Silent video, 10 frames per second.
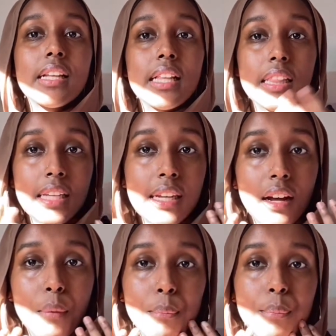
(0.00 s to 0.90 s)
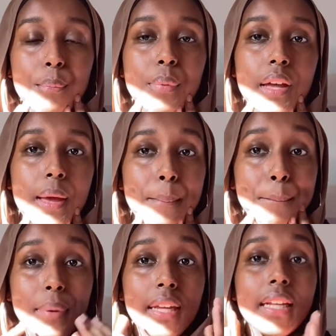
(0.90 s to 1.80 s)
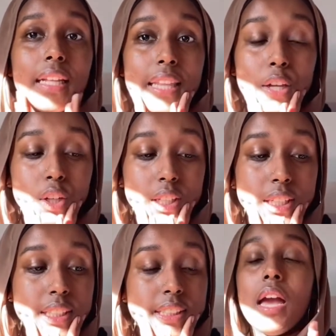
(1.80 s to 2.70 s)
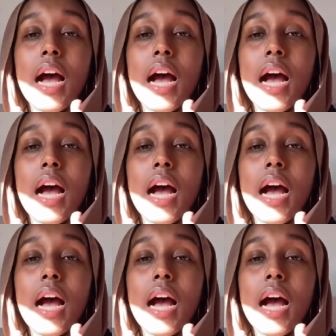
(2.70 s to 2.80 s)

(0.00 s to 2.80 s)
cleared up a bit, thank goodness,